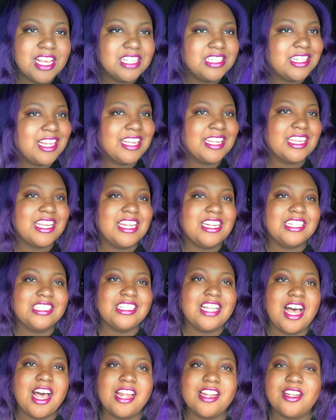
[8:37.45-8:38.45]
Like, in a
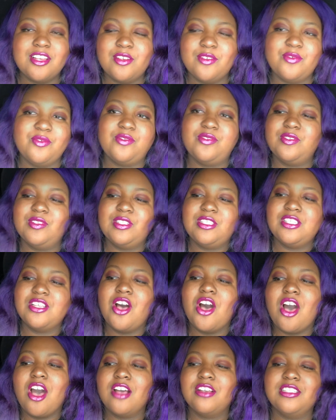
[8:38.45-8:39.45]
lot of
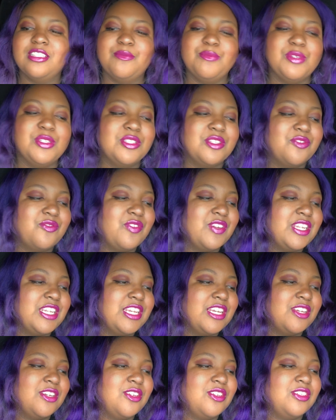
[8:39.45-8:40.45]
songs and music
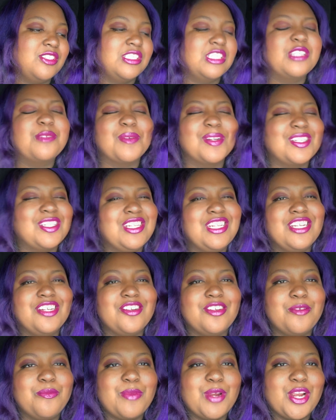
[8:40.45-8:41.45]
videos, especially here
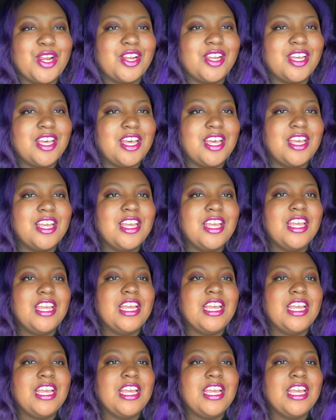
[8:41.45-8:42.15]
in America,